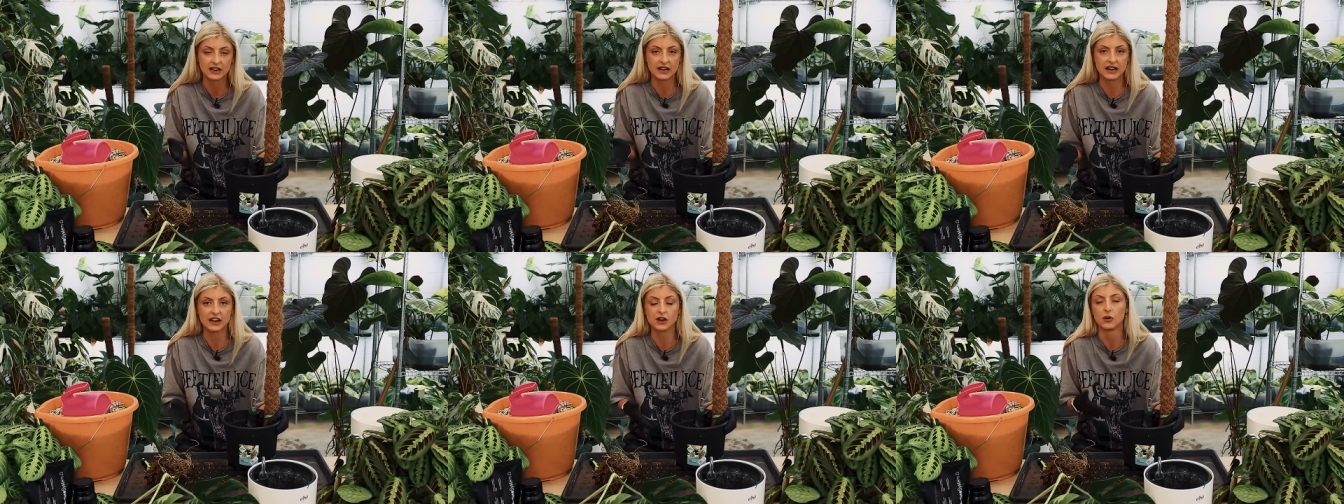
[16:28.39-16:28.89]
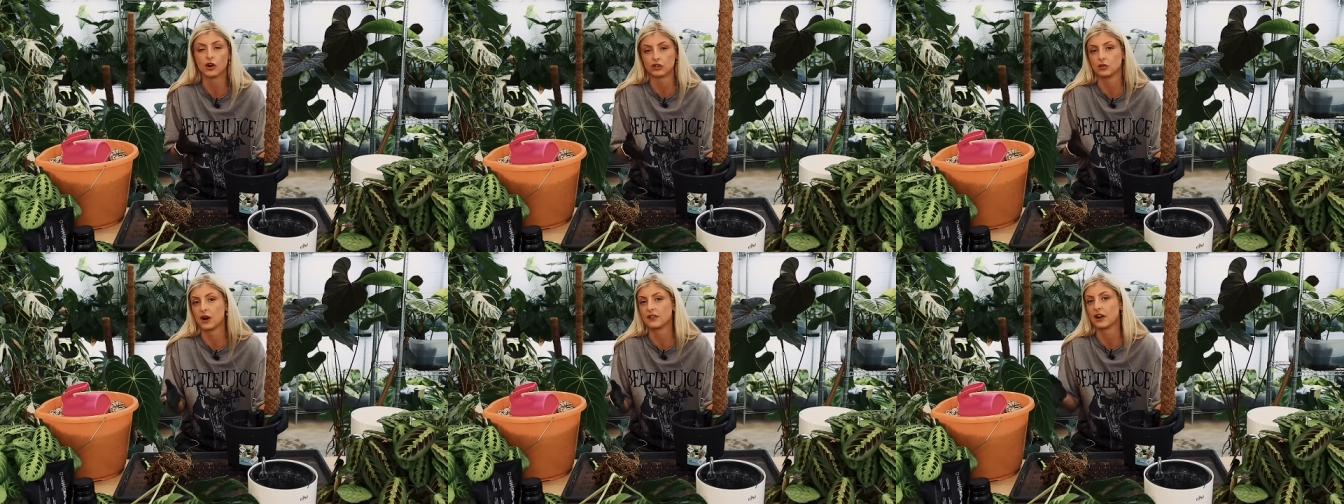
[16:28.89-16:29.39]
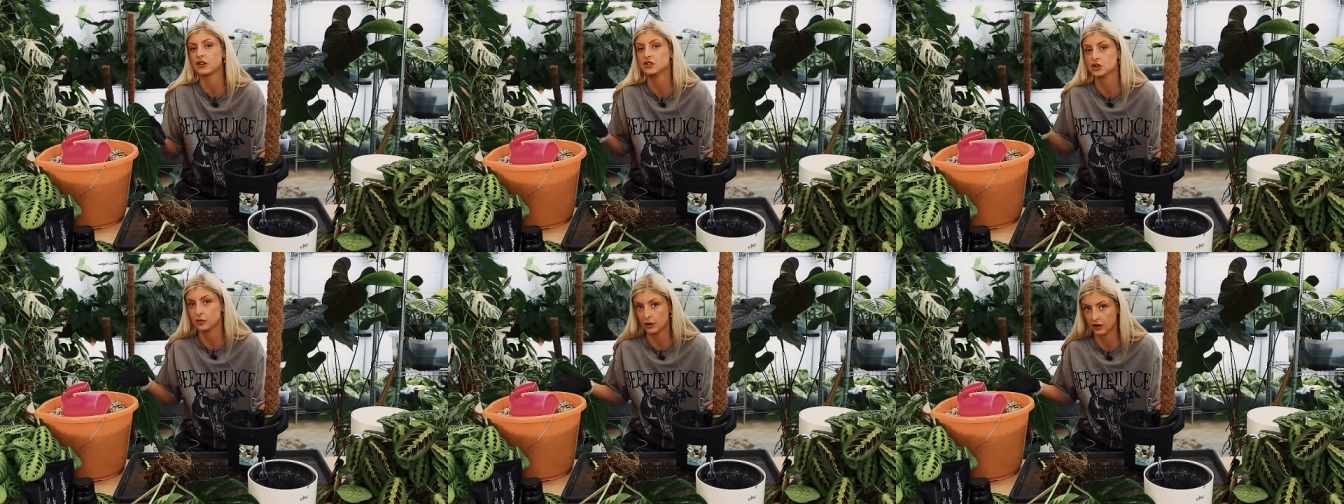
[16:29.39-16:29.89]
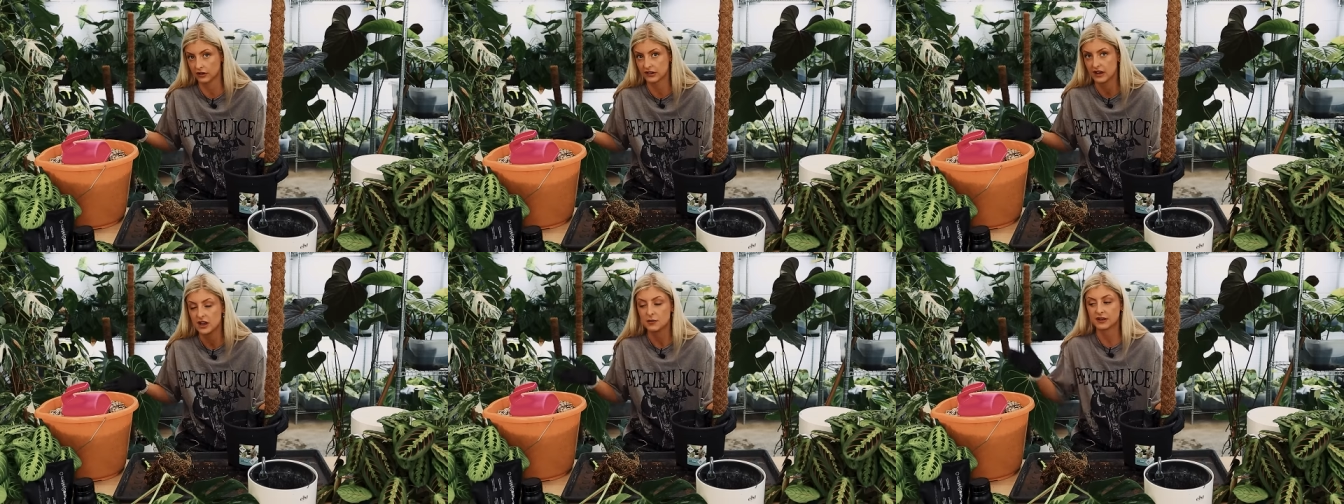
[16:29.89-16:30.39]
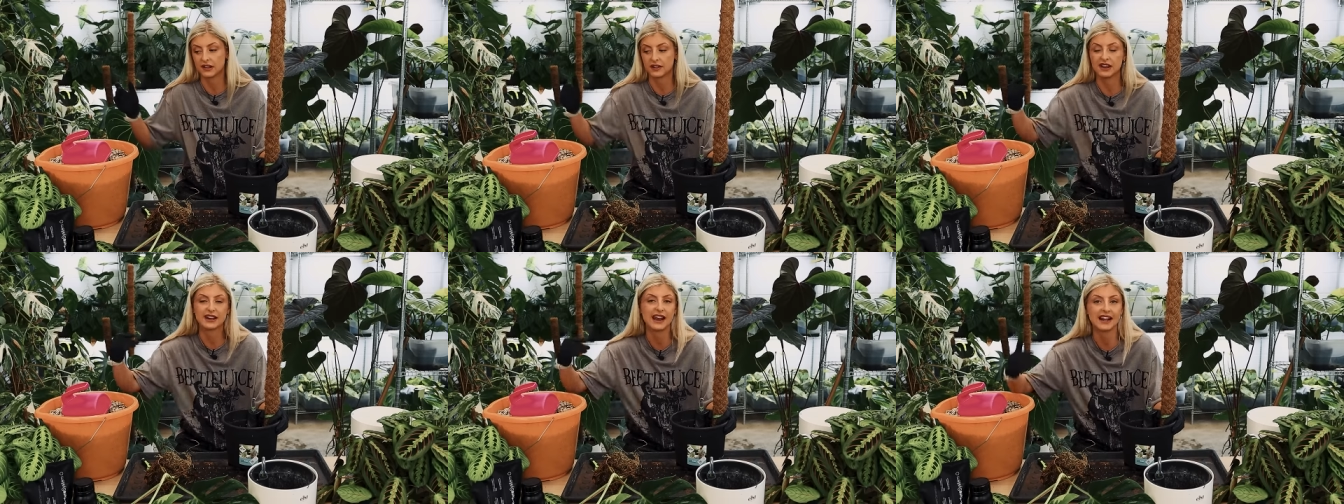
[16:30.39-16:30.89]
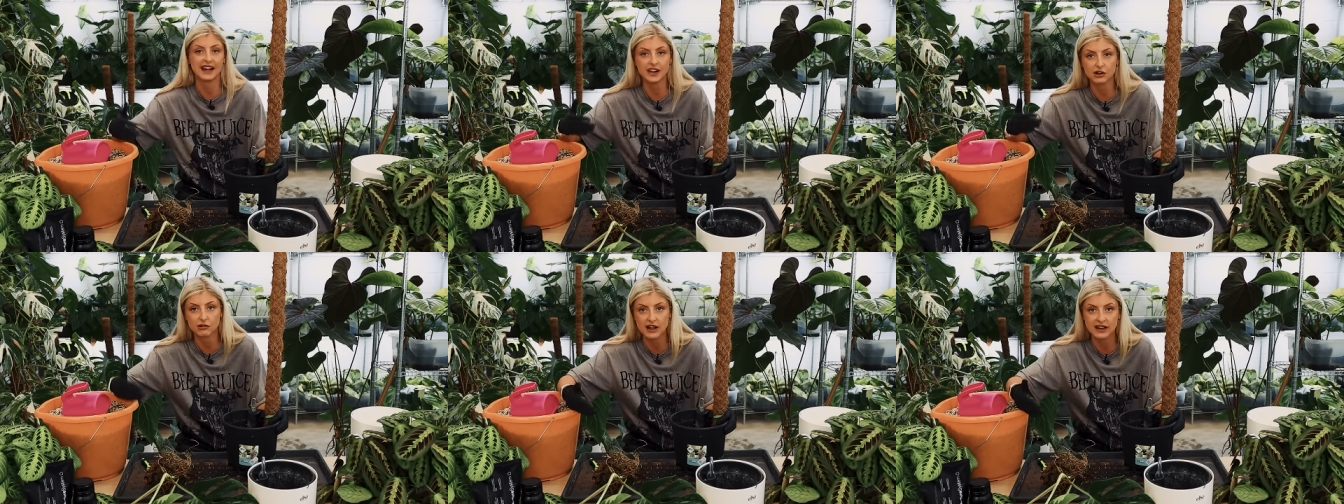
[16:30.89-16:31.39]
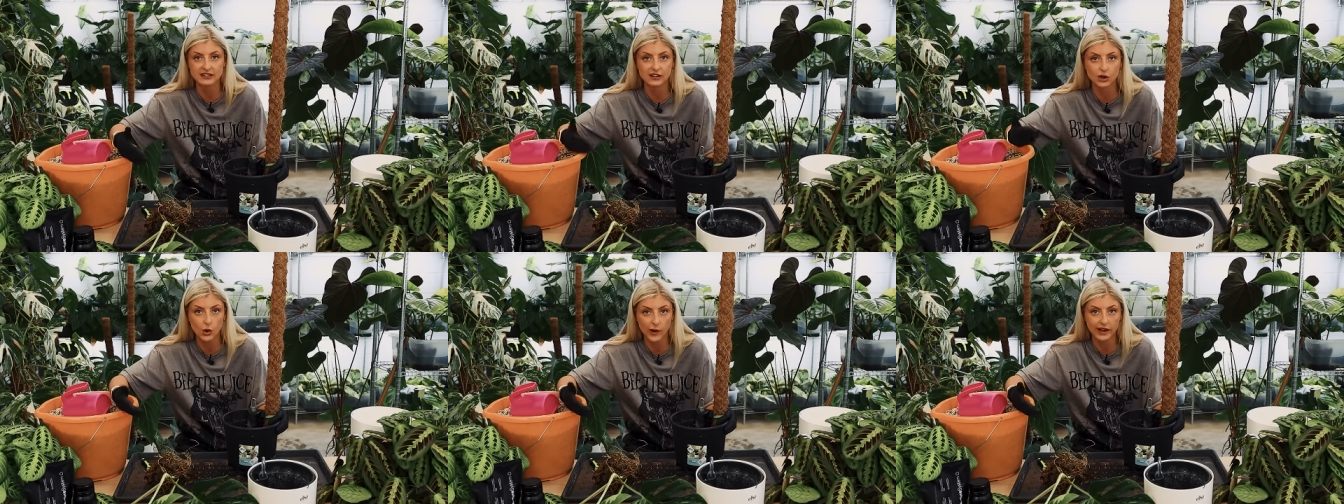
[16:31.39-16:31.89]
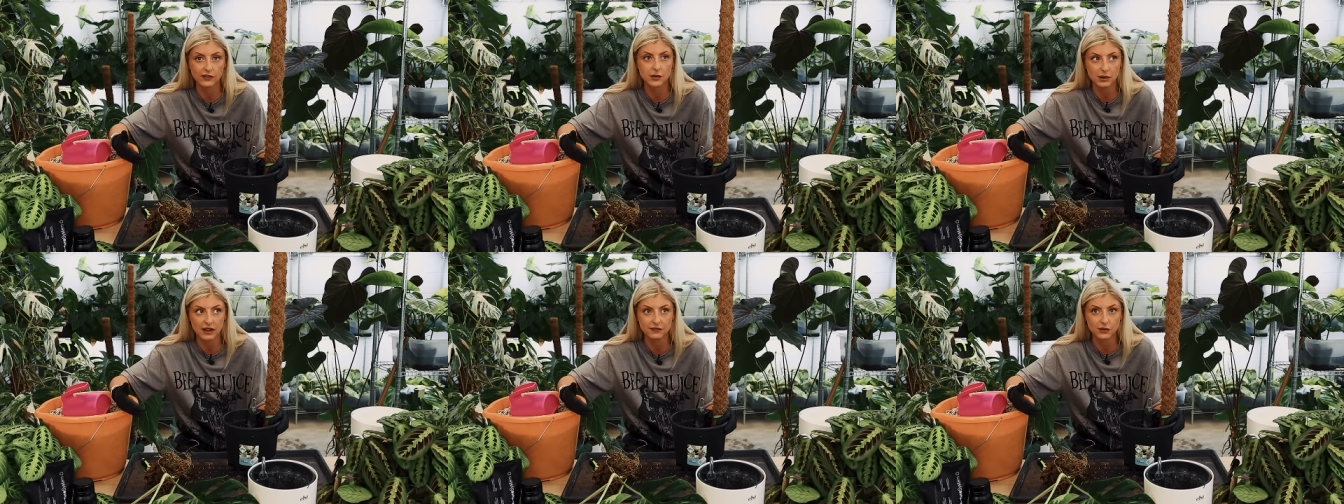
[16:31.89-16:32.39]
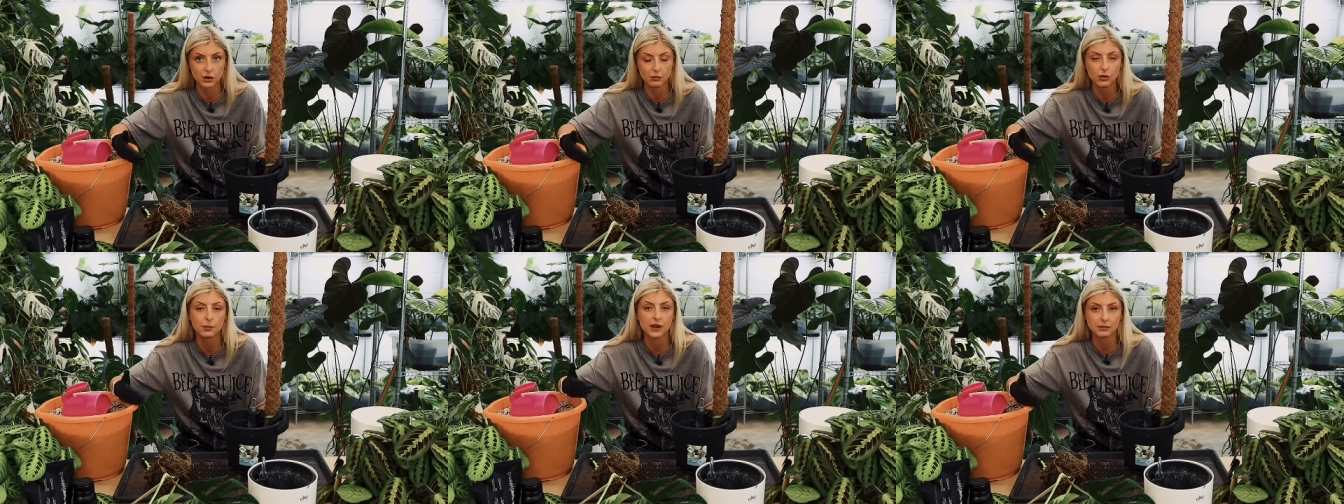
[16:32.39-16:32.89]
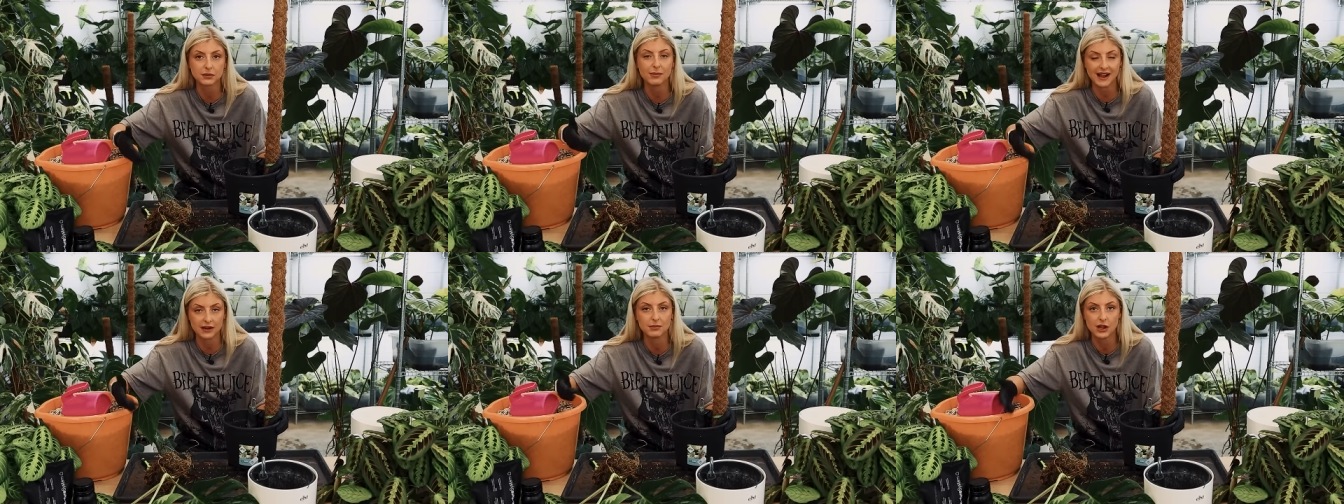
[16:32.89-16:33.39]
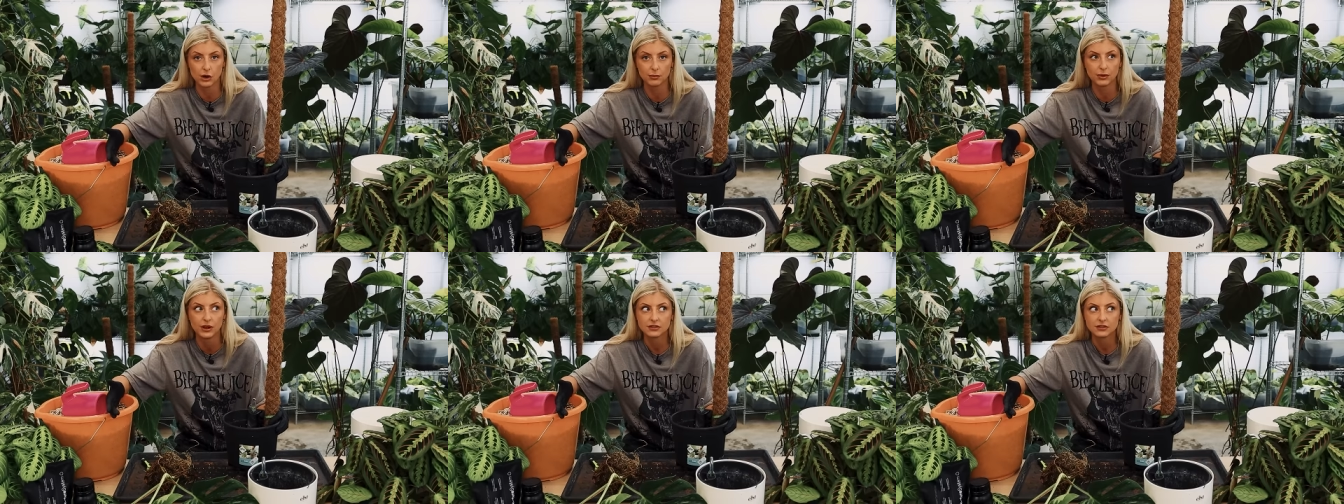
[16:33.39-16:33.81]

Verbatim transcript: Clearly, you are not aware of how YouTube works because I think nearly any creator going on the platform would be able to back me up